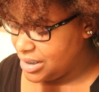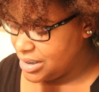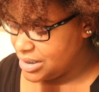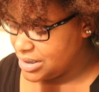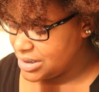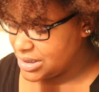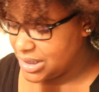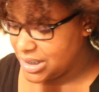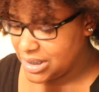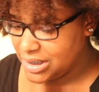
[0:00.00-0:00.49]

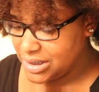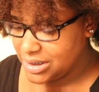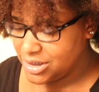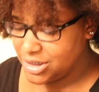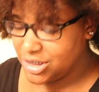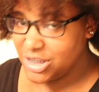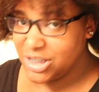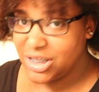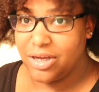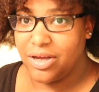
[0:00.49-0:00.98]
it's like
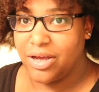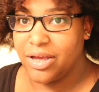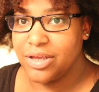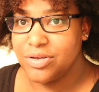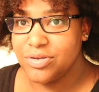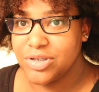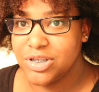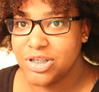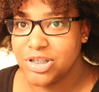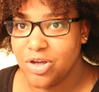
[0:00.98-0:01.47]
gel. I
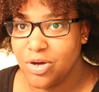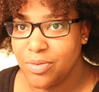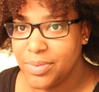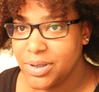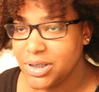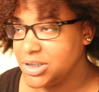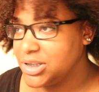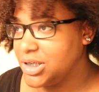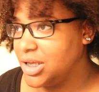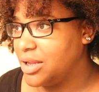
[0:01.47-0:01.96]
use so
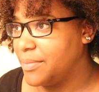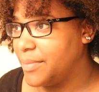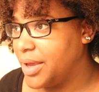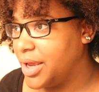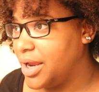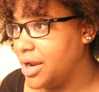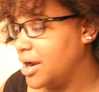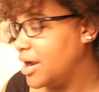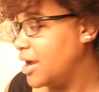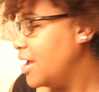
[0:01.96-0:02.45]
much gel in my
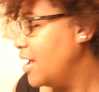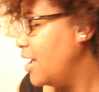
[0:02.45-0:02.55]
hair,